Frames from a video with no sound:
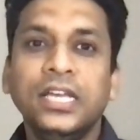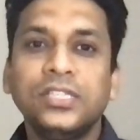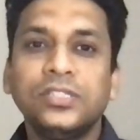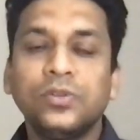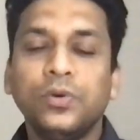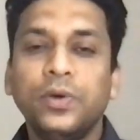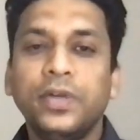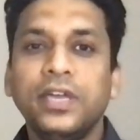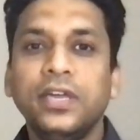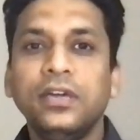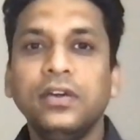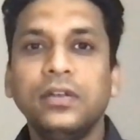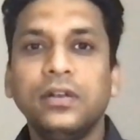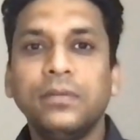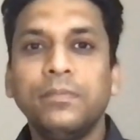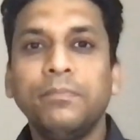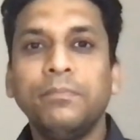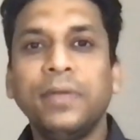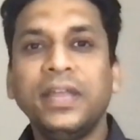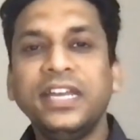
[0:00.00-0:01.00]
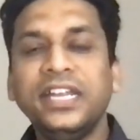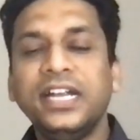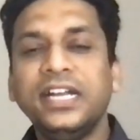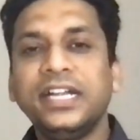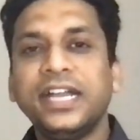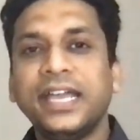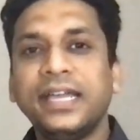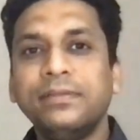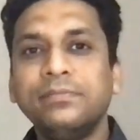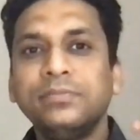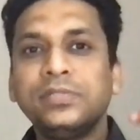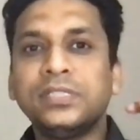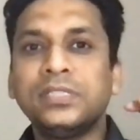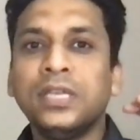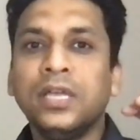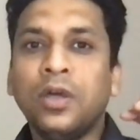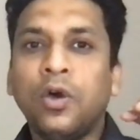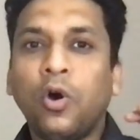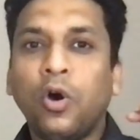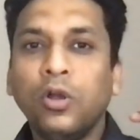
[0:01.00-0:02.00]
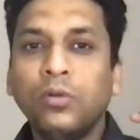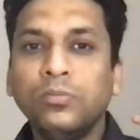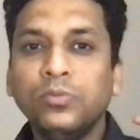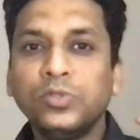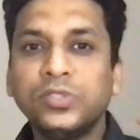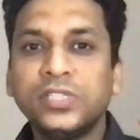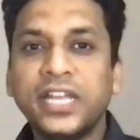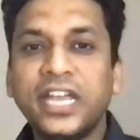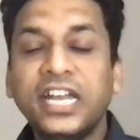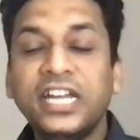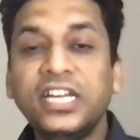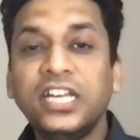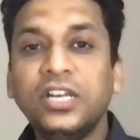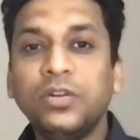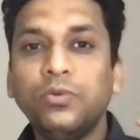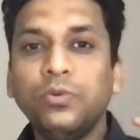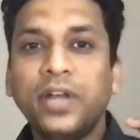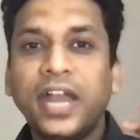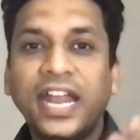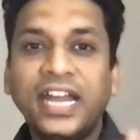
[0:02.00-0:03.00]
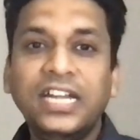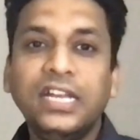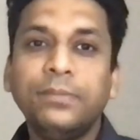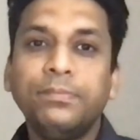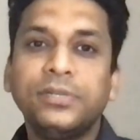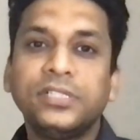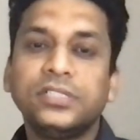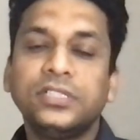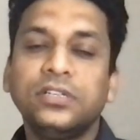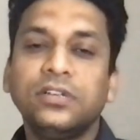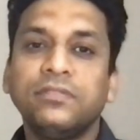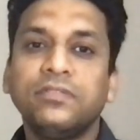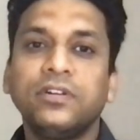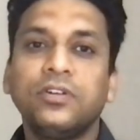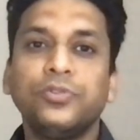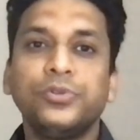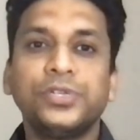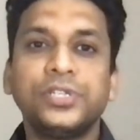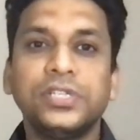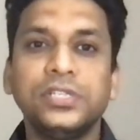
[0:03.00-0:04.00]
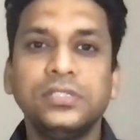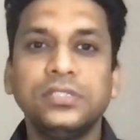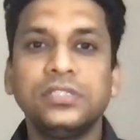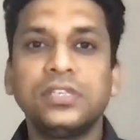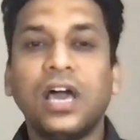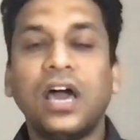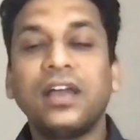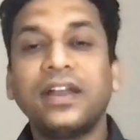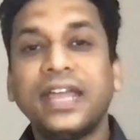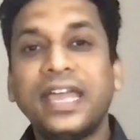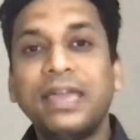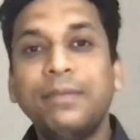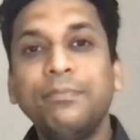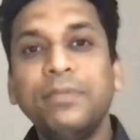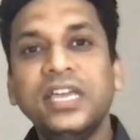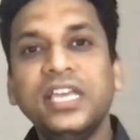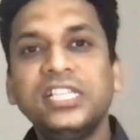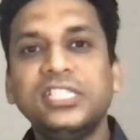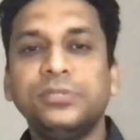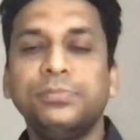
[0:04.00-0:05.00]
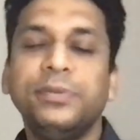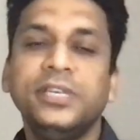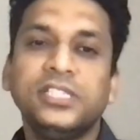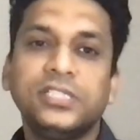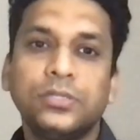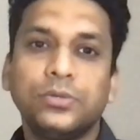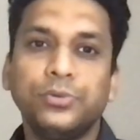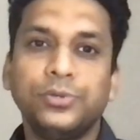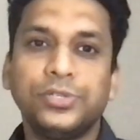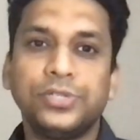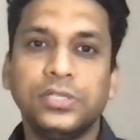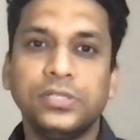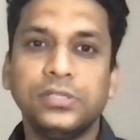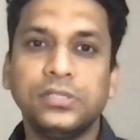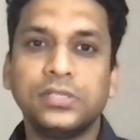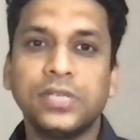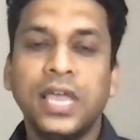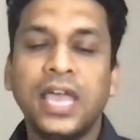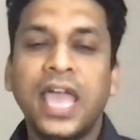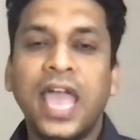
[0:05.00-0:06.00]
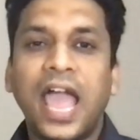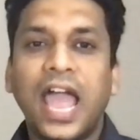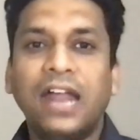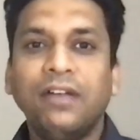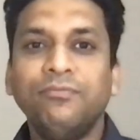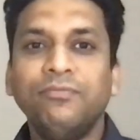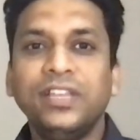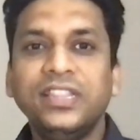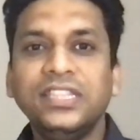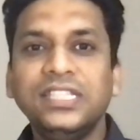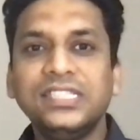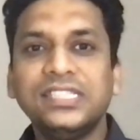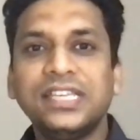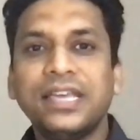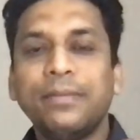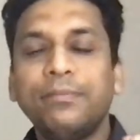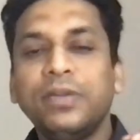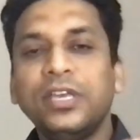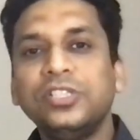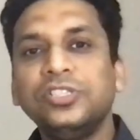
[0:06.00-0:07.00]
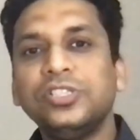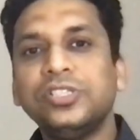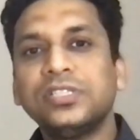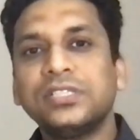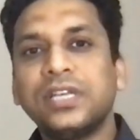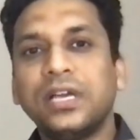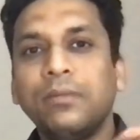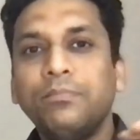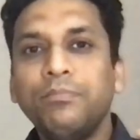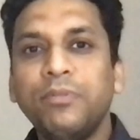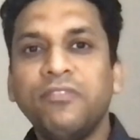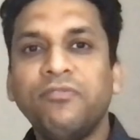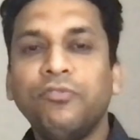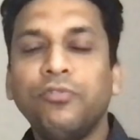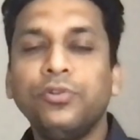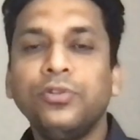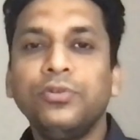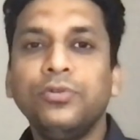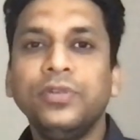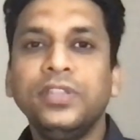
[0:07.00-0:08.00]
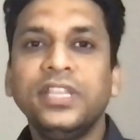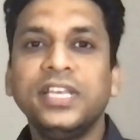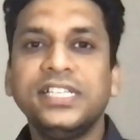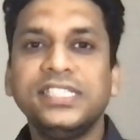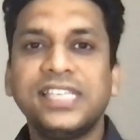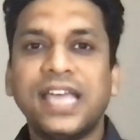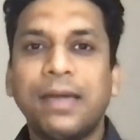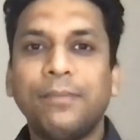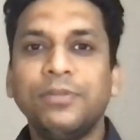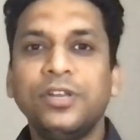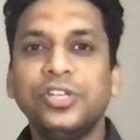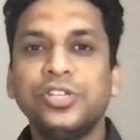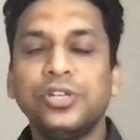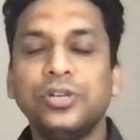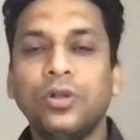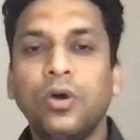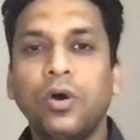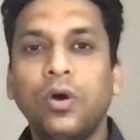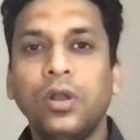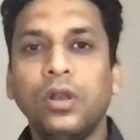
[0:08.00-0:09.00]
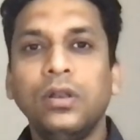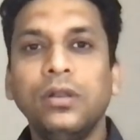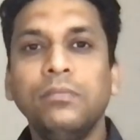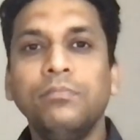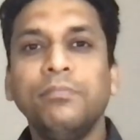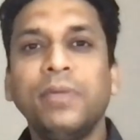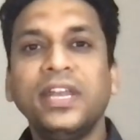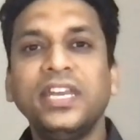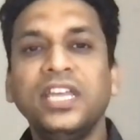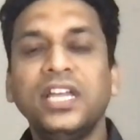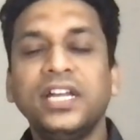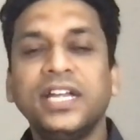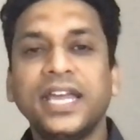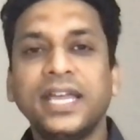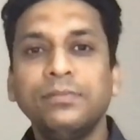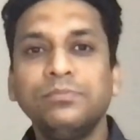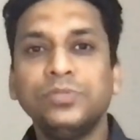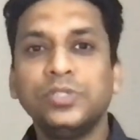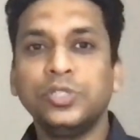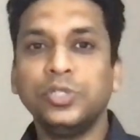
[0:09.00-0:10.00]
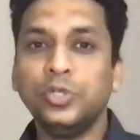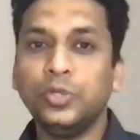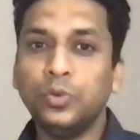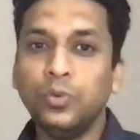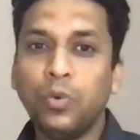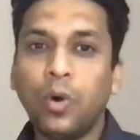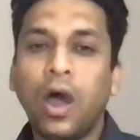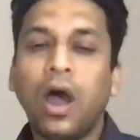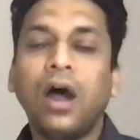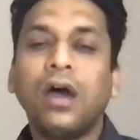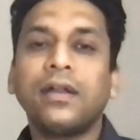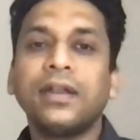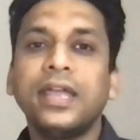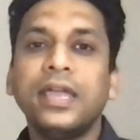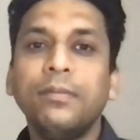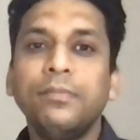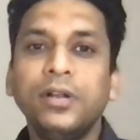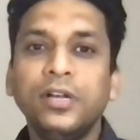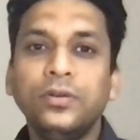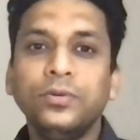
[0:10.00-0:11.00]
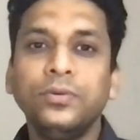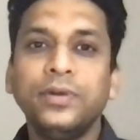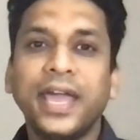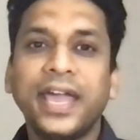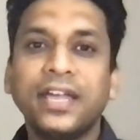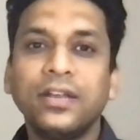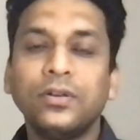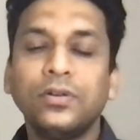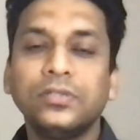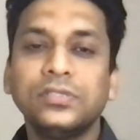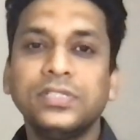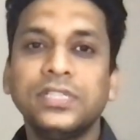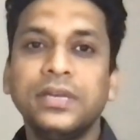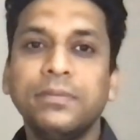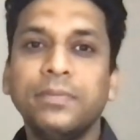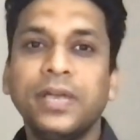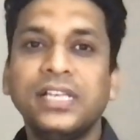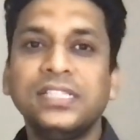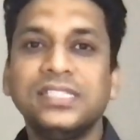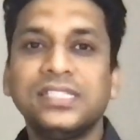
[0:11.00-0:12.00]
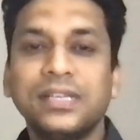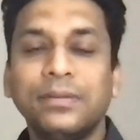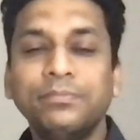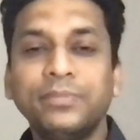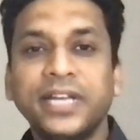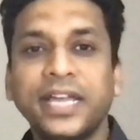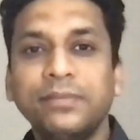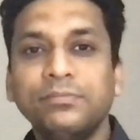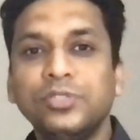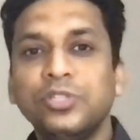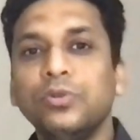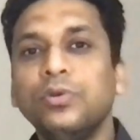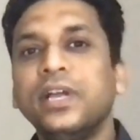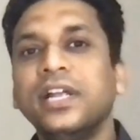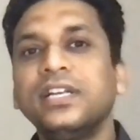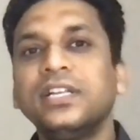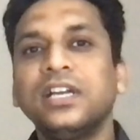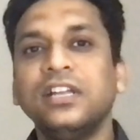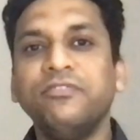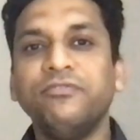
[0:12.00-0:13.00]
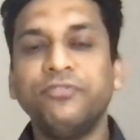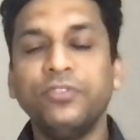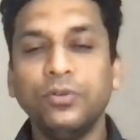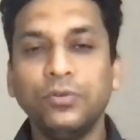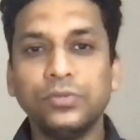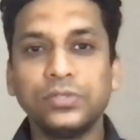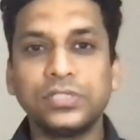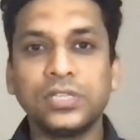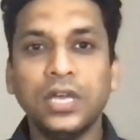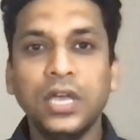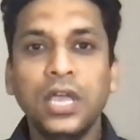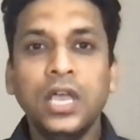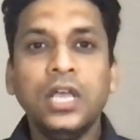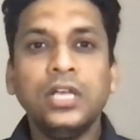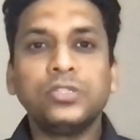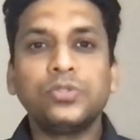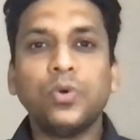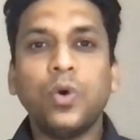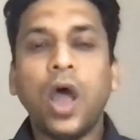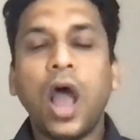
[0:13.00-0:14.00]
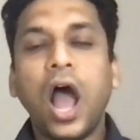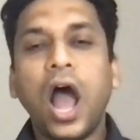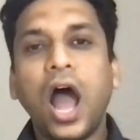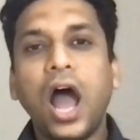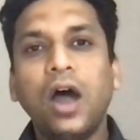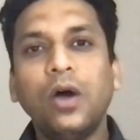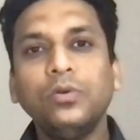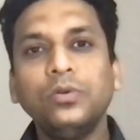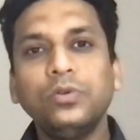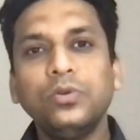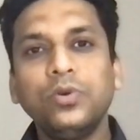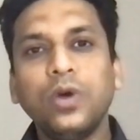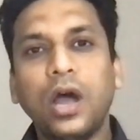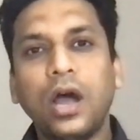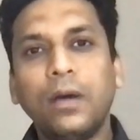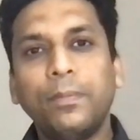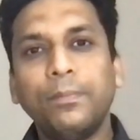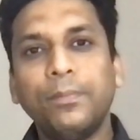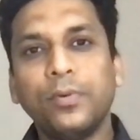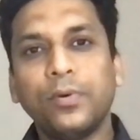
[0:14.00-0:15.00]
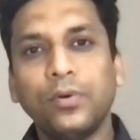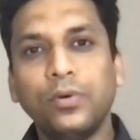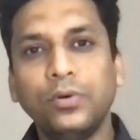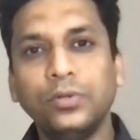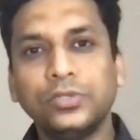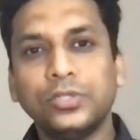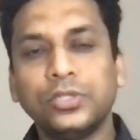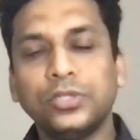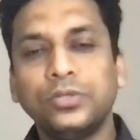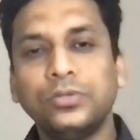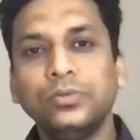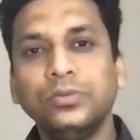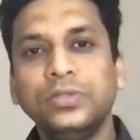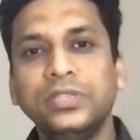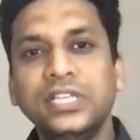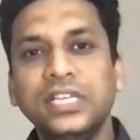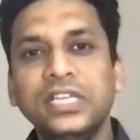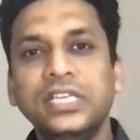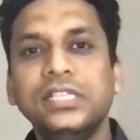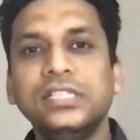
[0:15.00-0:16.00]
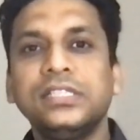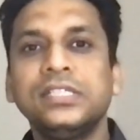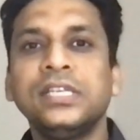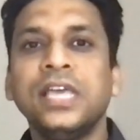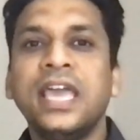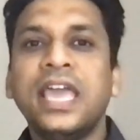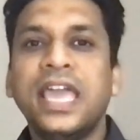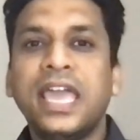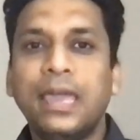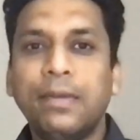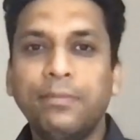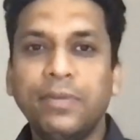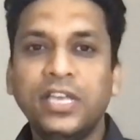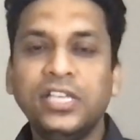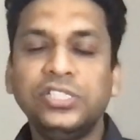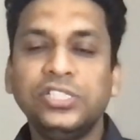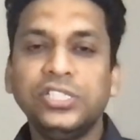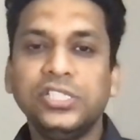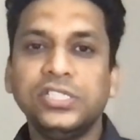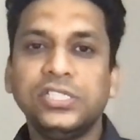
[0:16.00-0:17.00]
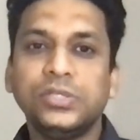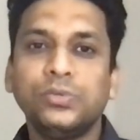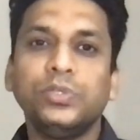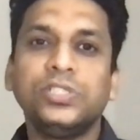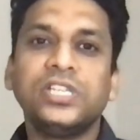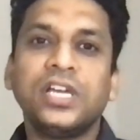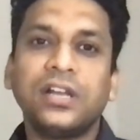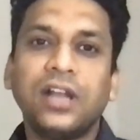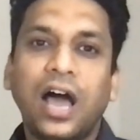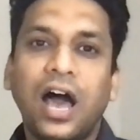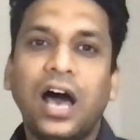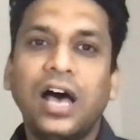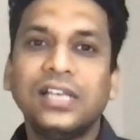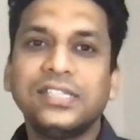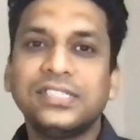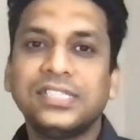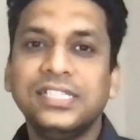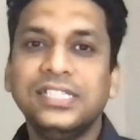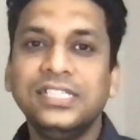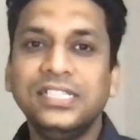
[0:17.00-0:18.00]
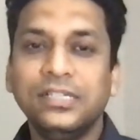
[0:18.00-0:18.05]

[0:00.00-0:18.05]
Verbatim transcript: so here many a times almost 80 to 90 percent of the questions are image based questions and when these images come before you in the examination hall many a times you are able to diagnose them and sometimes you get confused so how to approach to these images which are asked in